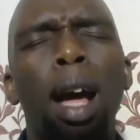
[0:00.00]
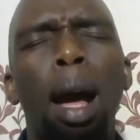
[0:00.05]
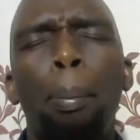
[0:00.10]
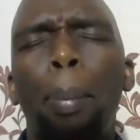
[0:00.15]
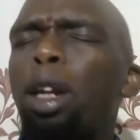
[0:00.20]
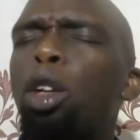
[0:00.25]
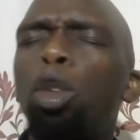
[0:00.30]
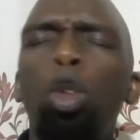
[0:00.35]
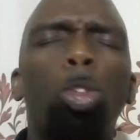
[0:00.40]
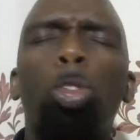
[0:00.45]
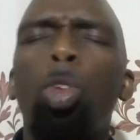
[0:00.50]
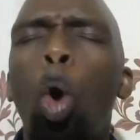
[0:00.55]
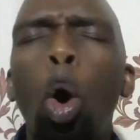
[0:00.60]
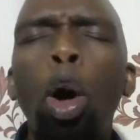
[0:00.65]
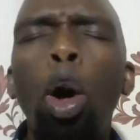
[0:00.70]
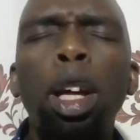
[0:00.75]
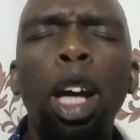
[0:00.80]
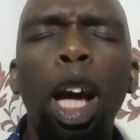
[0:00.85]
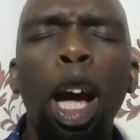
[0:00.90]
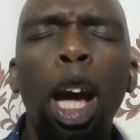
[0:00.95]
but not
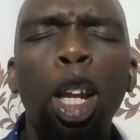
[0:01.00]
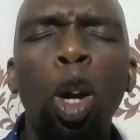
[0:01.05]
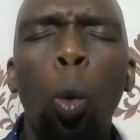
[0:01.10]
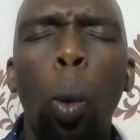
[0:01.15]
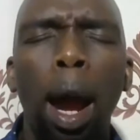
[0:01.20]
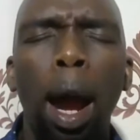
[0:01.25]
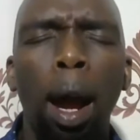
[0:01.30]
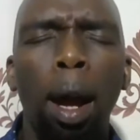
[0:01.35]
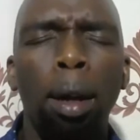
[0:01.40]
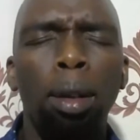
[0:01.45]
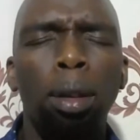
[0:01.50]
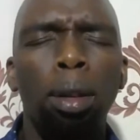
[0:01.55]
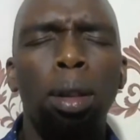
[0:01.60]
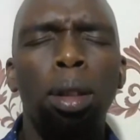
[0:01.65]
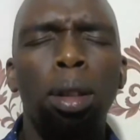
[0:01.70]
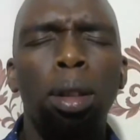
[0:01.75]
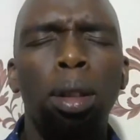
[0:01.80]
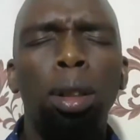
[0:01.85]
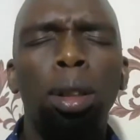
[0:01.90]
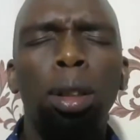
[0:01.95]
going anywhere.
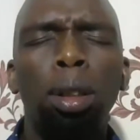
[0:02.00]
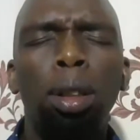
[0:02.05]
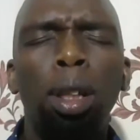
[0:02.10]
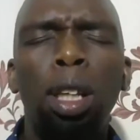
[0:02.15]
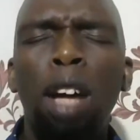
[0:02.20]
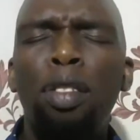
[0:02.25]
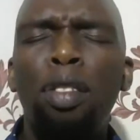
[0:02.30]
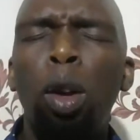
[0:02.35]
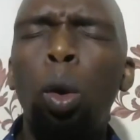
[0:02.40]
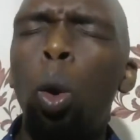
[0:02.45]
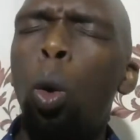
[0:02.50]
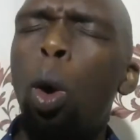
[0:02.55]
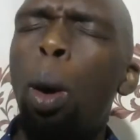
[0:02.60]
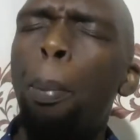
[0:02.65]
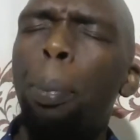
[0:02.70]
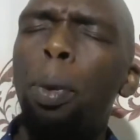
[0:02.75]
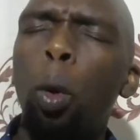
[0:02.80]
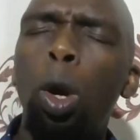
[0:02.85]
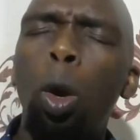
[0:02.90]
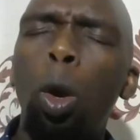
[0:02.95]
The devil
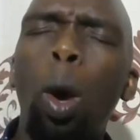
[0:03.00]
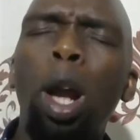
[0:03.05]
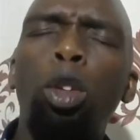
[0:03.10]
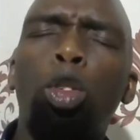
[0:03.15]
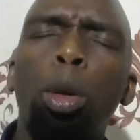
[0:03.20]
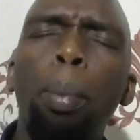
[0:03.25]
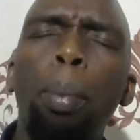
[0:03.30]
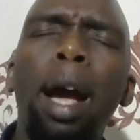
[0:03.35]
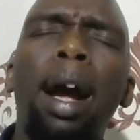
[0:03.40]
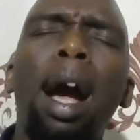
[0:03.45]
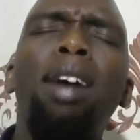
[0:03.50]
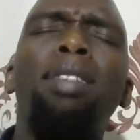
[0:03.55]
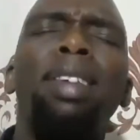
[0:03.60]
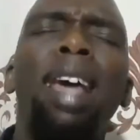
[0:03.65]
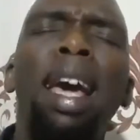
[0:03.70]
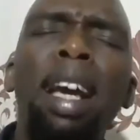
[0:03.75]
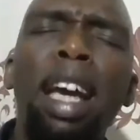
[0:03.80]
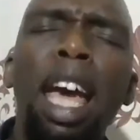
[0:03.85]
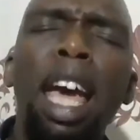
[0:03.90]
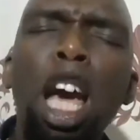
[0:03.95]
will want to make us
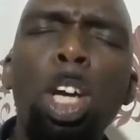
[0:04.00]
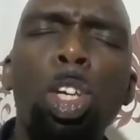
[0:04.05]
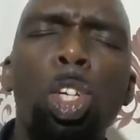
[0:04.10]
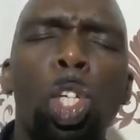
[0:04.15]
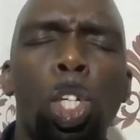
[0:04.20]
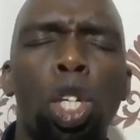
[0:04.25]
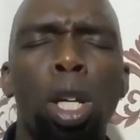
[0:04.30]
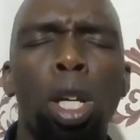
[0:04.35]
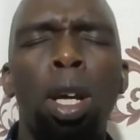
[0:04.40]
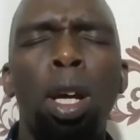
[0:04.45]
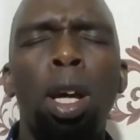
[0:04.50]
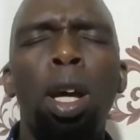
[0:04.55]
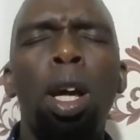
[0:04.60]
engaged,